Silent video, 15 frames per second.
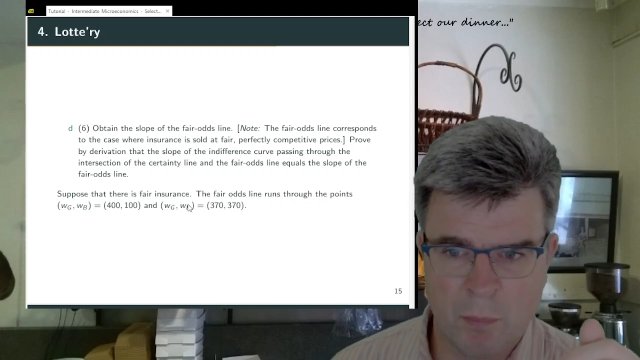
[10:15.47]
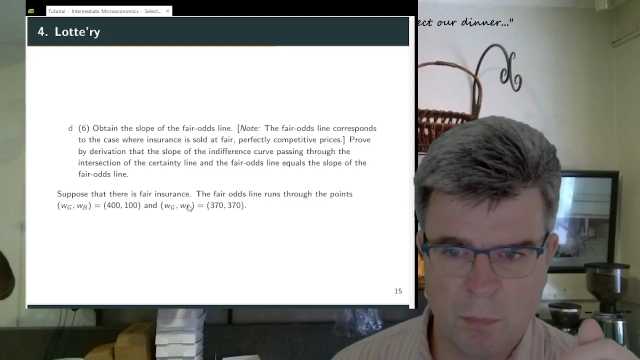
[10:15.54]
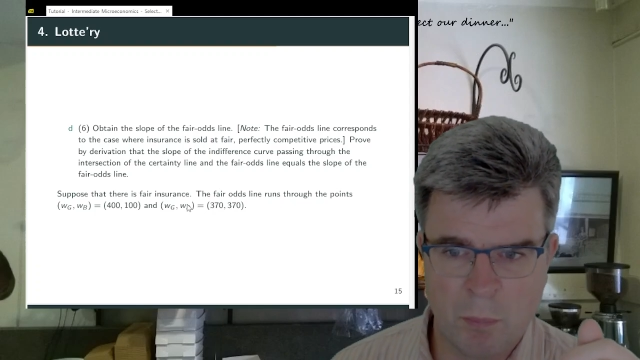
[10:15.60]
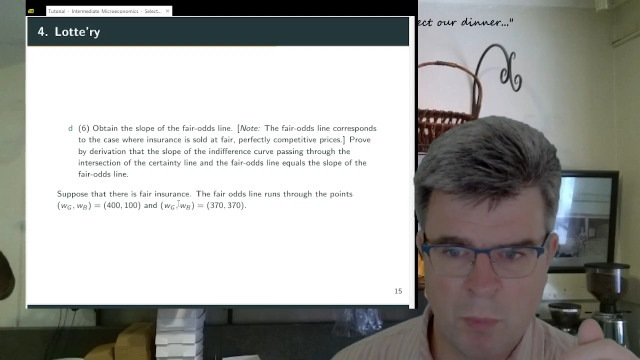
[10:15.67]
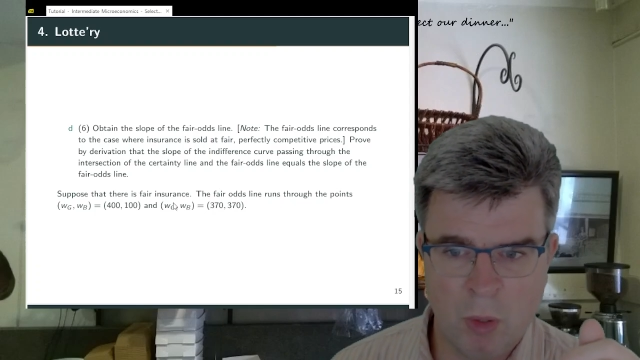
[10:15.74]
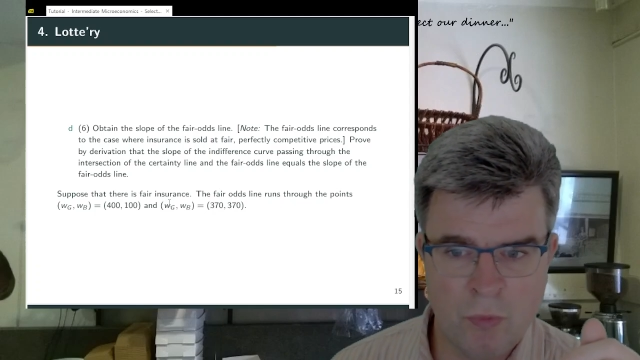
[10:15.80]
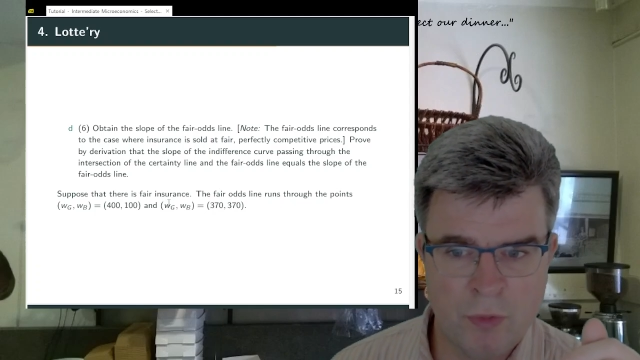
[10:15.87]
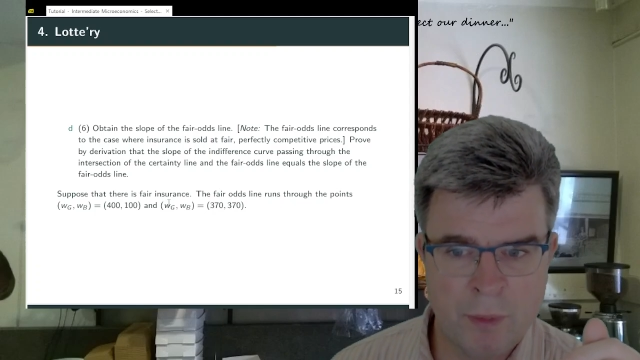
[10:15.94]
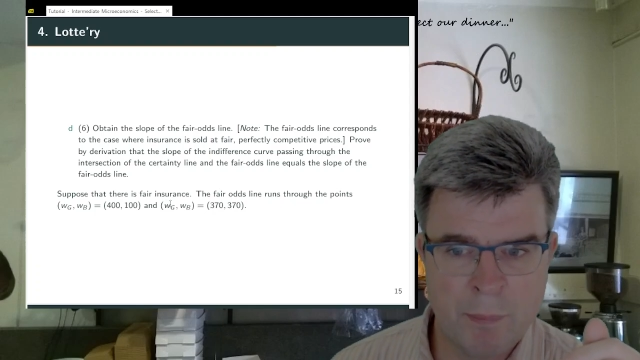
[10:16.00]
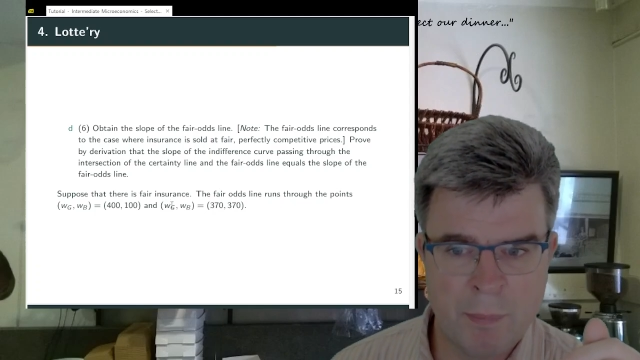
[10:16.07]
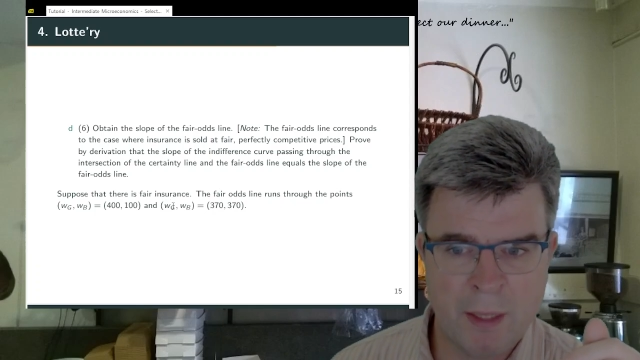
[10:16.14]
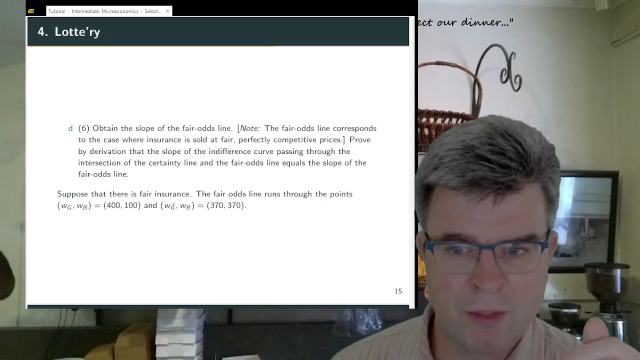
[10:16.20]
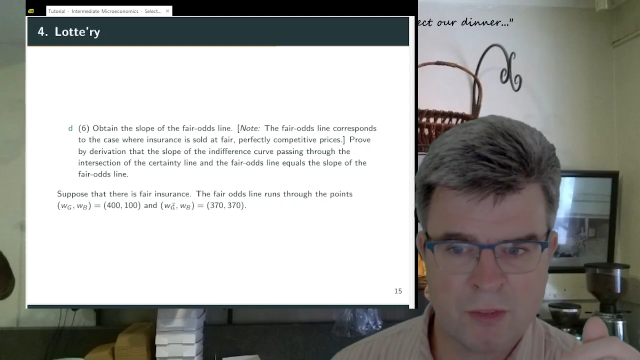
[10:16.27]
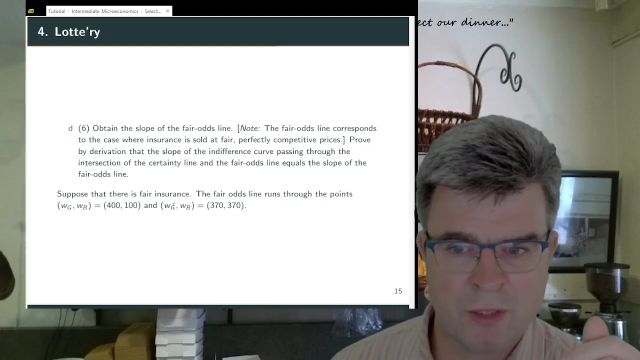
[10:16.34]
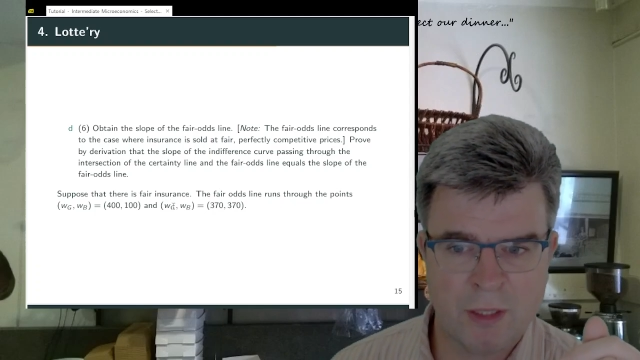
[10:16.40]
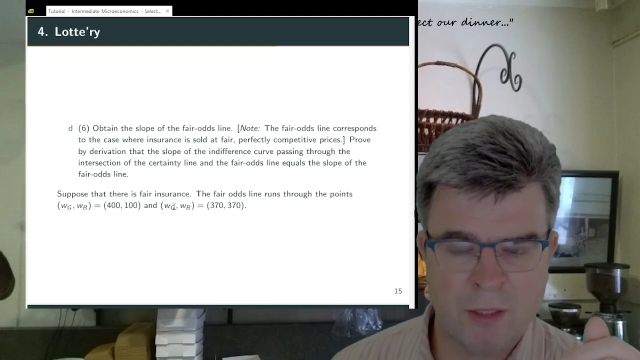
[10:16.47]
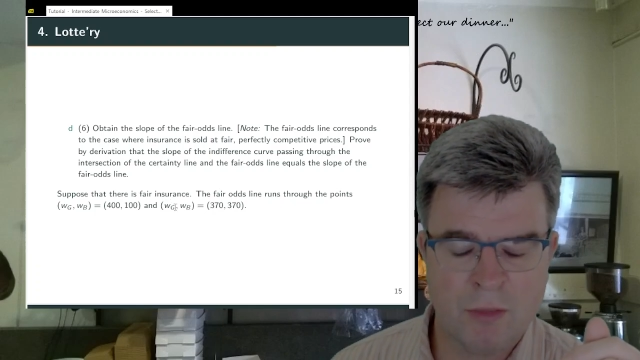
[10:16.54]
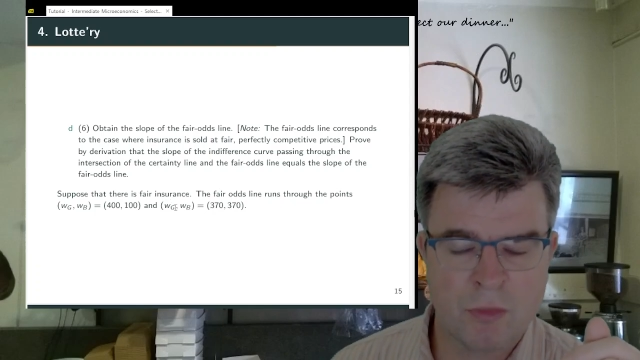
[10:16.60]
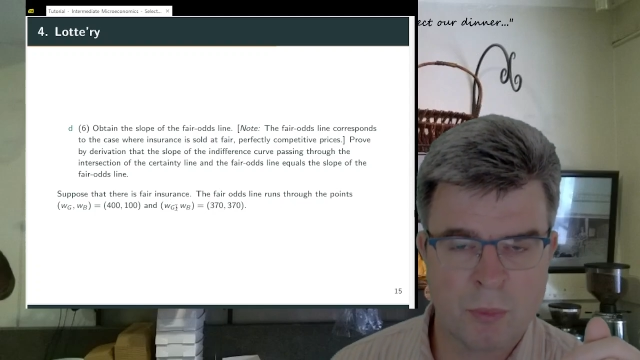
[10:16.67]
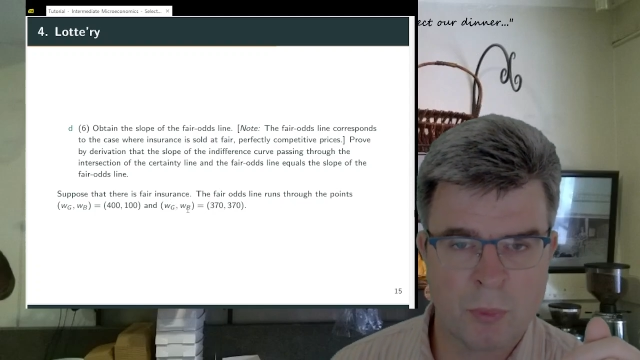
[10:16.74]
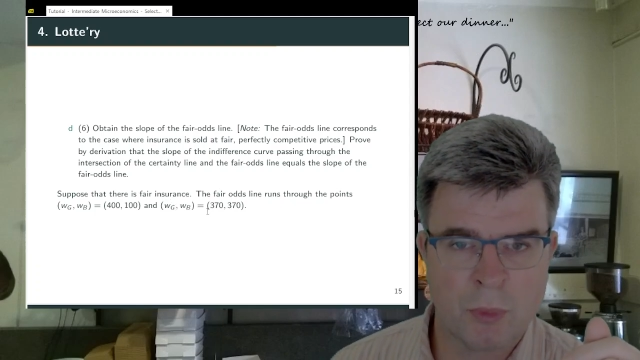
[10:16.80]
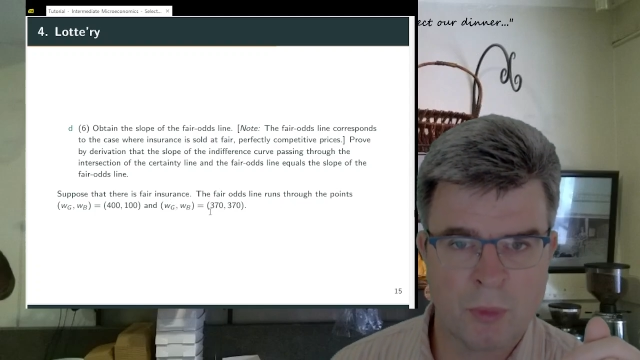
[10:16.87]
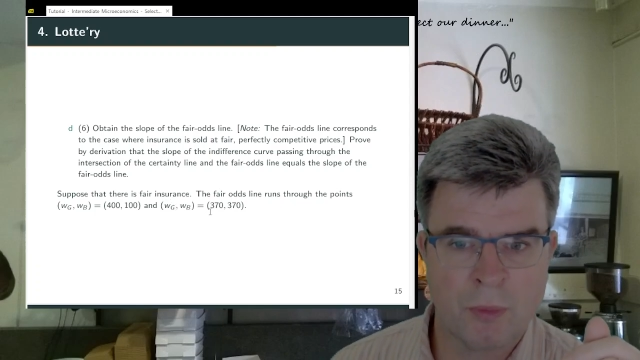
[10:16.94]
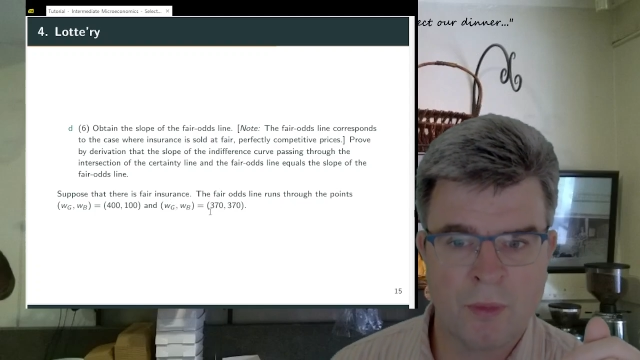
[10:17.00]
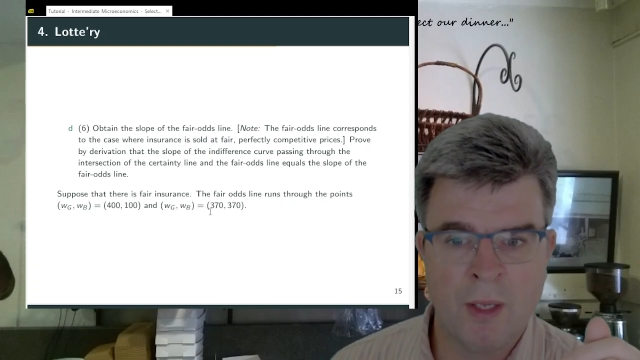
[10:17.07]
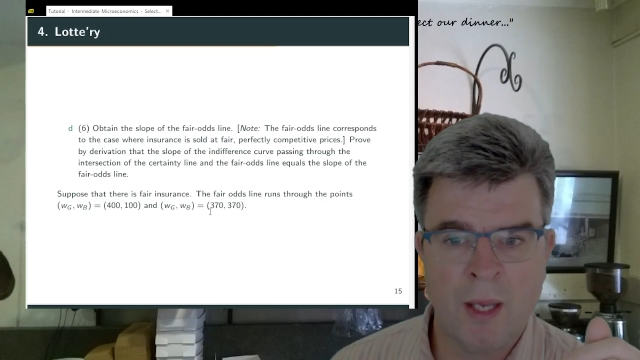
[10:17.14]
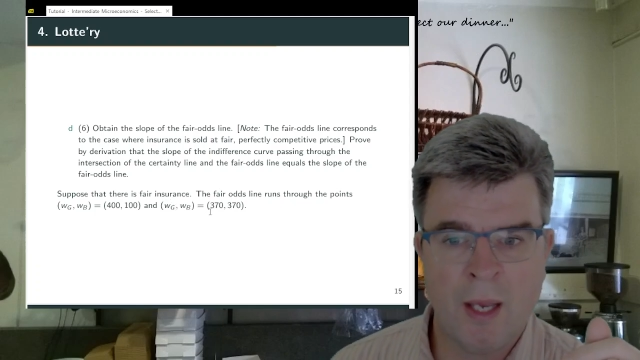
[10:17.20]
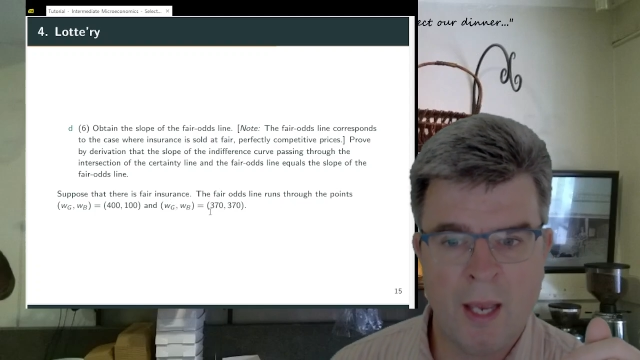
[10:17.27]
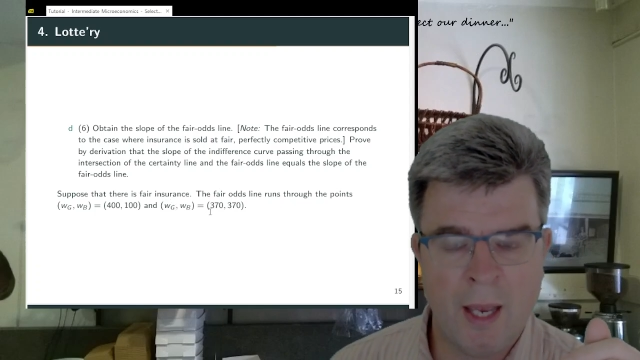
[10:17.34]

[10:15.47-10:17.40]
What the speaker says: Both in the bad state of the world